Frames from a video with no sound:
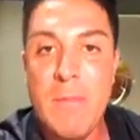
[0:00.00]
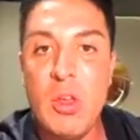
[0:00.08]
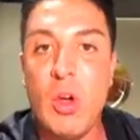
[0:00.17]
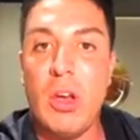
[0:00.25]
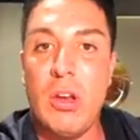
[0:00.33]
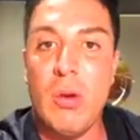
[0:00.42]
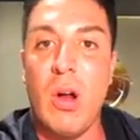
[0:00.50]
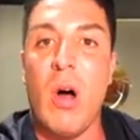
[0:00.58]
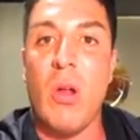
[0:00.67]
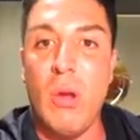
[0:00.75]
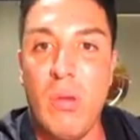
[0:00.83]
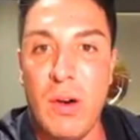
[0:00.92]
You can do it
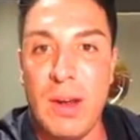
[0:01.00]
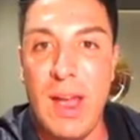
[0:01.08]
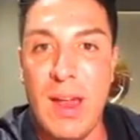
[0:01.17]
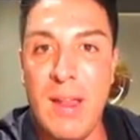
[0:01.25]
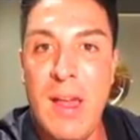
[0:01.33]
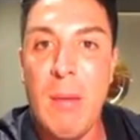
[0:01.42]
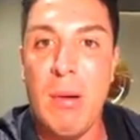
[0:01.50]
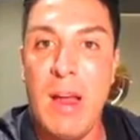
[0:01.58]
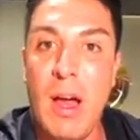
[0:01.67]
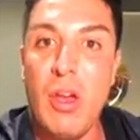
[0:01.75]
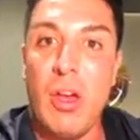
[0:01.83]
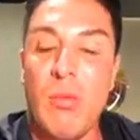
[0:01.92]
all over again, but
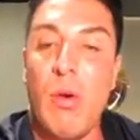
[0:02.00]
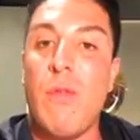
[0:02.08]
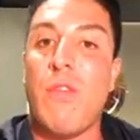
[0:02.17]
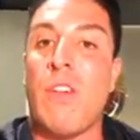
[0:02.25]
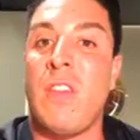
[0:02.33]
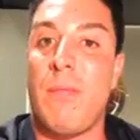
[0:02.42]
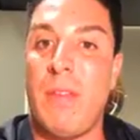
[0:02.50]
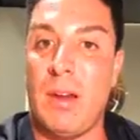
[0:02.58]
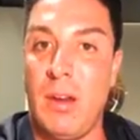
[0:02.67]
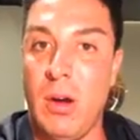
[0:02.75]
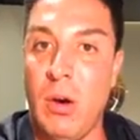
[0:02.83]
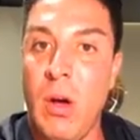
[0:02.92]
now you can run for something
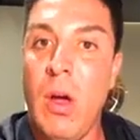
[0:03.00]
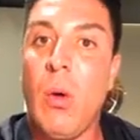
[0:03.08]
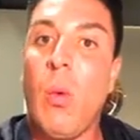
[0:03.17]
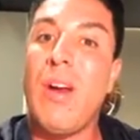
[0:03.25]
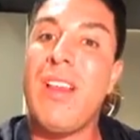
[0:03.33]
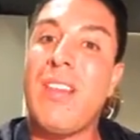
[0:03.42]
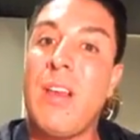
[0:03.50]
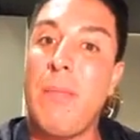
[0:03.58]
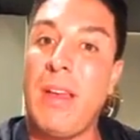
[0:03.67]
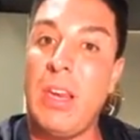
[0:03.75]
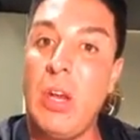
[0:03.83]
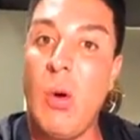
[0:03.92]
new. What is
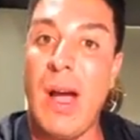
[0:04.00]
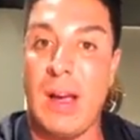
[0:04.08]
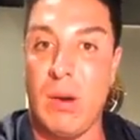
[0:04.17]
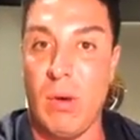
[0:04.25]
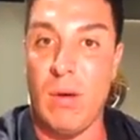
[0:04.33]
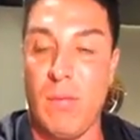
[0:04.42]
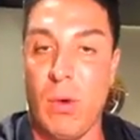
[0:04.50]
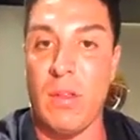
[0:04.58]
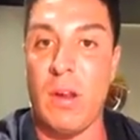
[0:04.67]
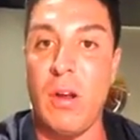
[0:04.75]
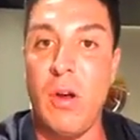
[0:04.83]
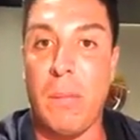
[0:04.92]
something new I can run for? Is
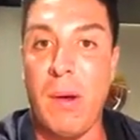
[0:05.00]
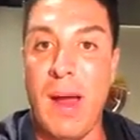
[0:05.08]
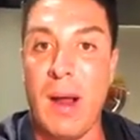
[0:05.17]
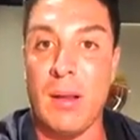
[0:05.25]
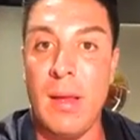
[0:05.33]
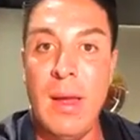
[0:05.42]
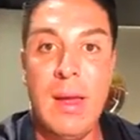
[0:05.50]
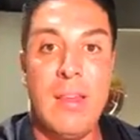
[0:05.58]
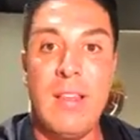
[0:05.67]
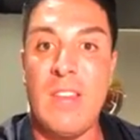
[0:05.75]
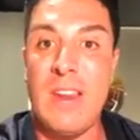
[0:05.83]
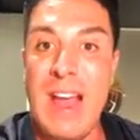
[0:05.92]
it a new product?
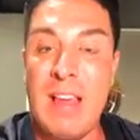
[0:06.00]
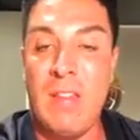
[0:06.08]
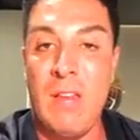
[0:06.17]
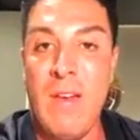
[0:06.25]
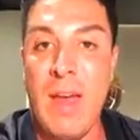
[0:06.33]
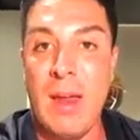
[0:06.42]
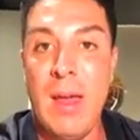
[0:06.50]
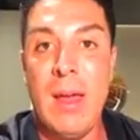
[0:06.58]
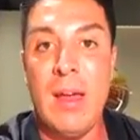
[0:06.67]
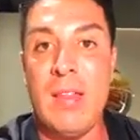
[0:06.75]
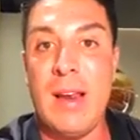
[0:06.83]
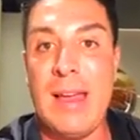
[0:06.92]
Is it the next event?
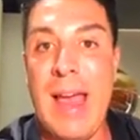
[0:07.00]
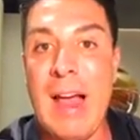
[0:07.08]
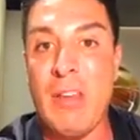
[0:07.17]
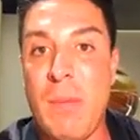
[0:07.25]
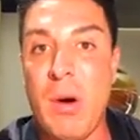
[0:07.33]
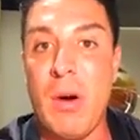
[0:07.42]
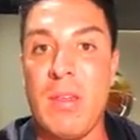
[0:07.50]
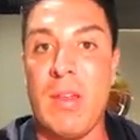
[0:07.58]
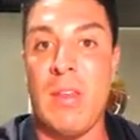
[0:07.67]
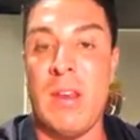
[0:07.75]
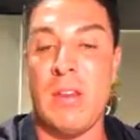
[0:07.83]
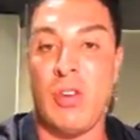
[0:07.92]
Is it a cash bonus?
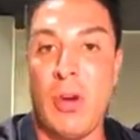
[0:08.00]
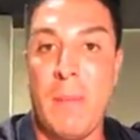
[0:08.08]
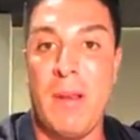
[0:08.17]
Is it a trip